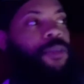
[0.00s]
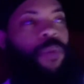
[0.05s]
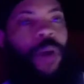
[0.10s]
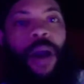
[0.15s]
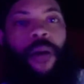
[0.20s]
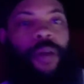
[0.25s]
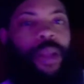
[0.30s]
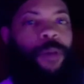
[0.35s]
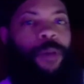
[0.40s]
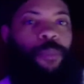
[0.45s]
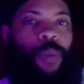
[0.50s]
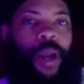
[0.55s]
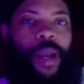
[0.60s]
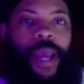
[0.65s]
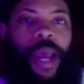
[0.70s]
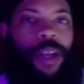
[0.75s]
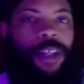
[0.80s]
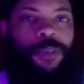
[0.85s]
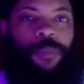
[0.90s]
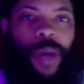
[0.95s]
why would he break
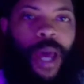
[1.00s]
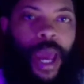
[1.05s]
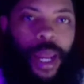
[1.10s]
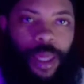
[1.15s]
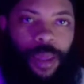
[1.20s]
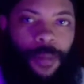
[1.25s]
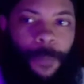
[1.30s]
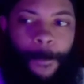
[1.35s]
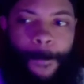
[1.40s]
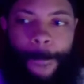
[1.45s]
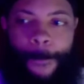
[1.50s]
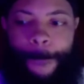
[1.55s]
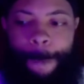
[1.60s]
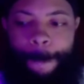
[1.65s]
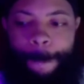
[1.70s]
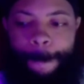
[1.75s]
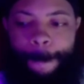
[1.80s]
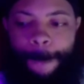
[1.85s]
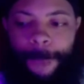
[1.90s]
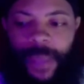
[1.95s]
out his body?
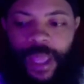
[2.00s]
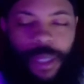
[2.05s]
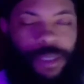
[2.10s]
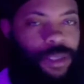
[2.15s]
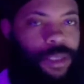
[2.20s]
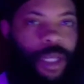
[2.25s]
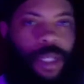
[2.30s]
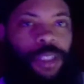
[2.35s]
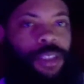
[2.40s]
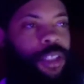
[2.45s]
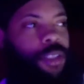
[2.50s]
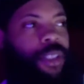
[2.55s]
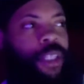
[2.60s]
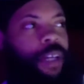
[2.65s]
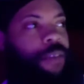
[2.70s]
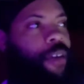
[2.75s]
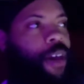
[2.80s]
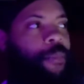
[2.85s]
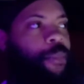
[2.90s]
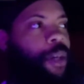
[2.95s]
Instead of just
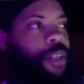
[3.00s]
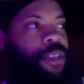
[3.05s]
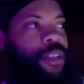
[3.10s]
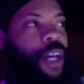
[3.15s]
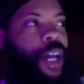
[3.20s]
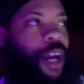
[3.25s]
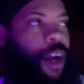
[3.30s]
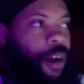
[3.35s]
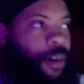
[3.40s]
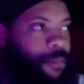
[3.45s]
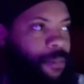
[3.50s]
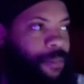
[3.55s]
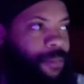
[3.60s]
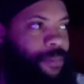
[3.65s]
leaving that bitch there.